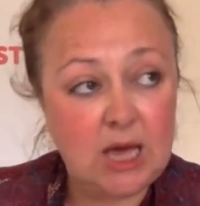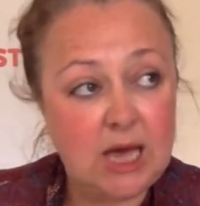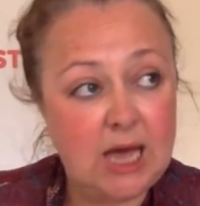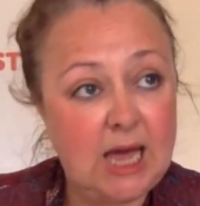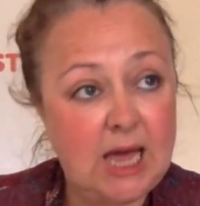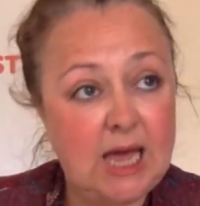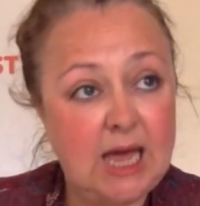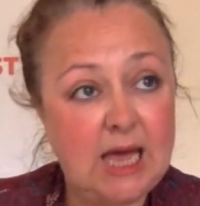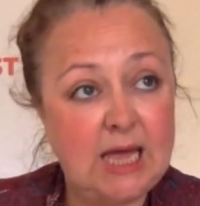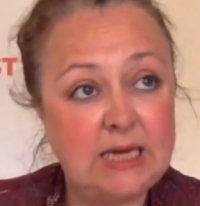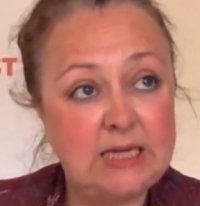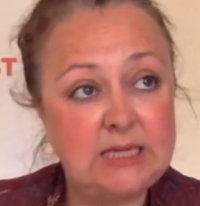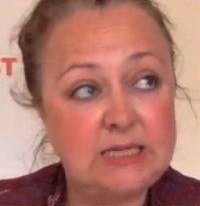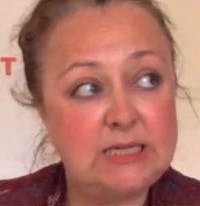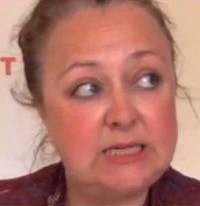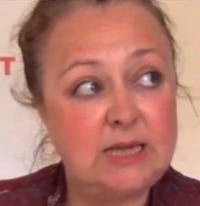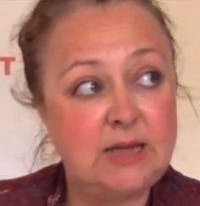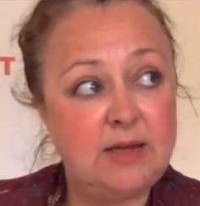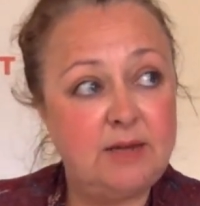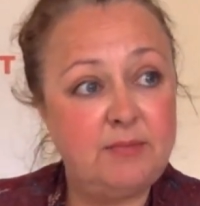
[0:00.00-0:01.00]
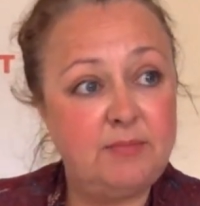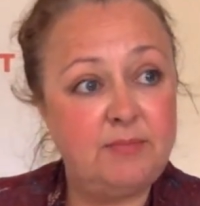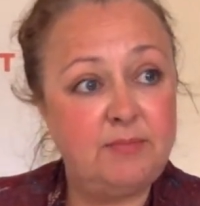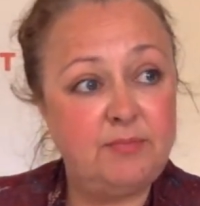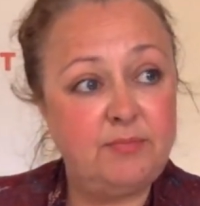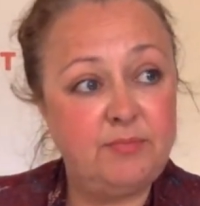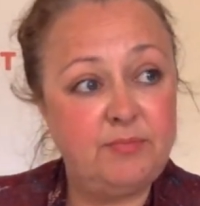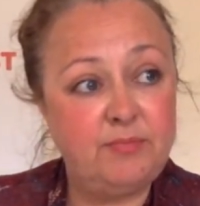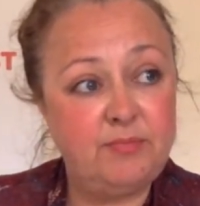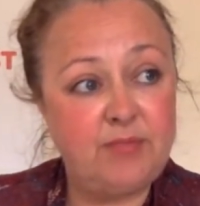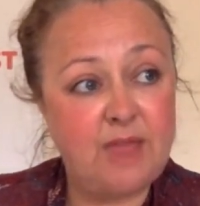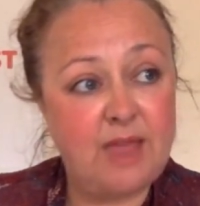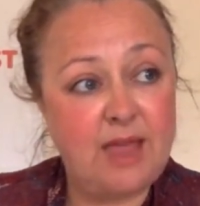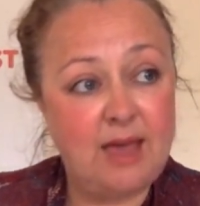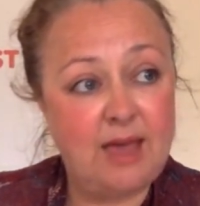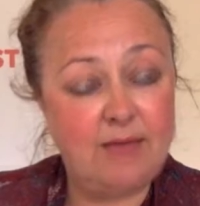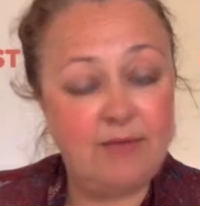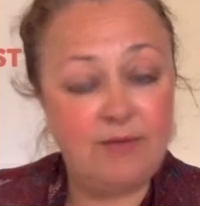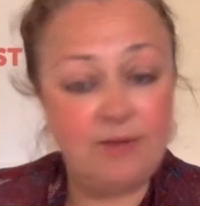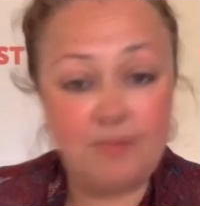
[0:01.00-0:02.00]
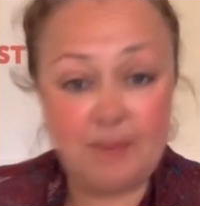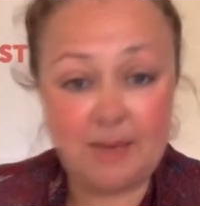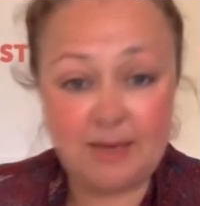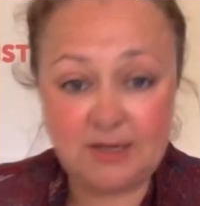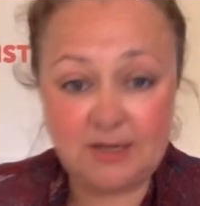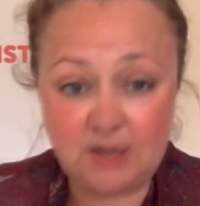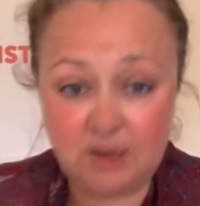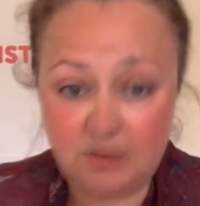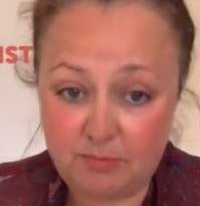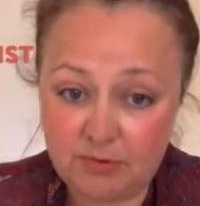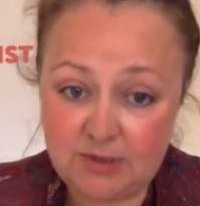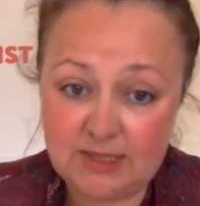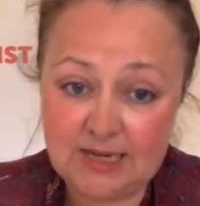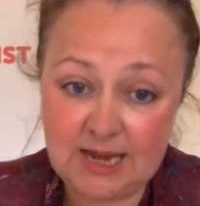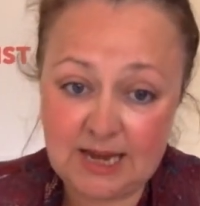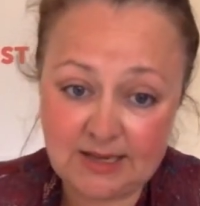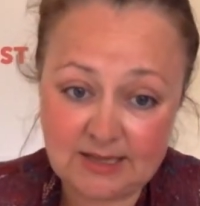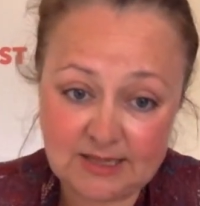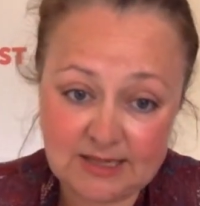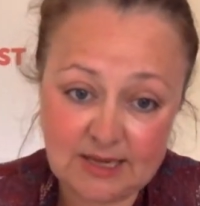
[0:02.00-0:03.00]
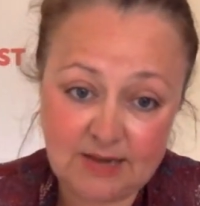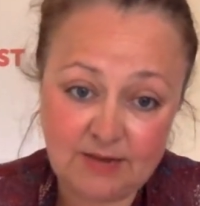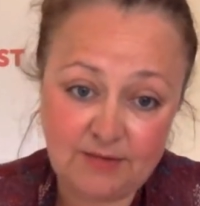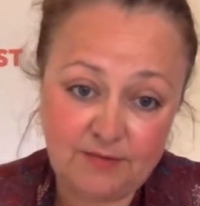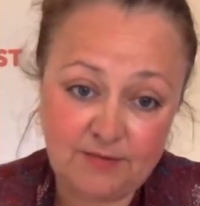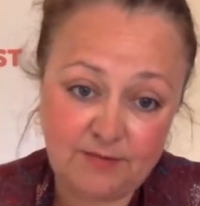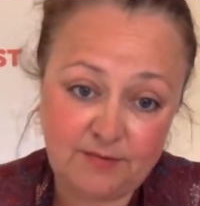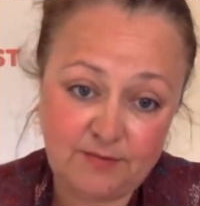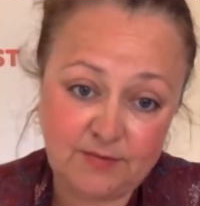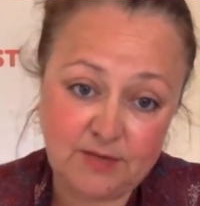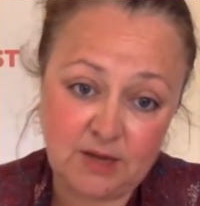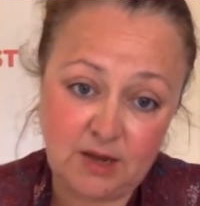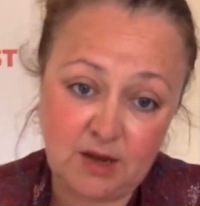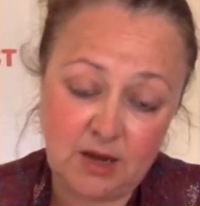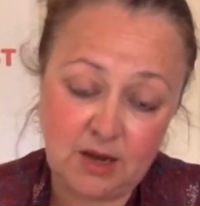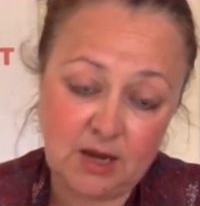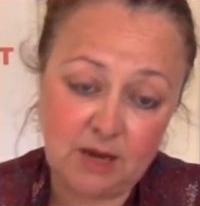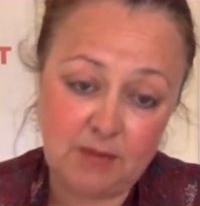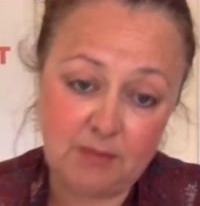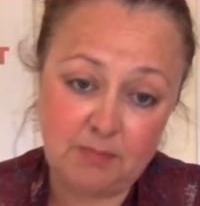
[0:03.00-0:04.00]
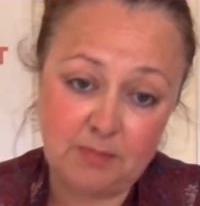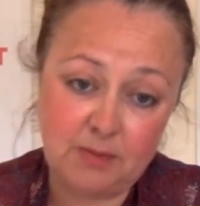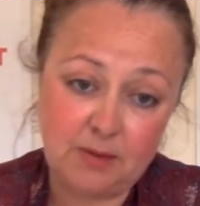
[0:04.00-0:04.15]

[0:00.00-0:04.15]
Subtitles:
and they have hepatoprotective type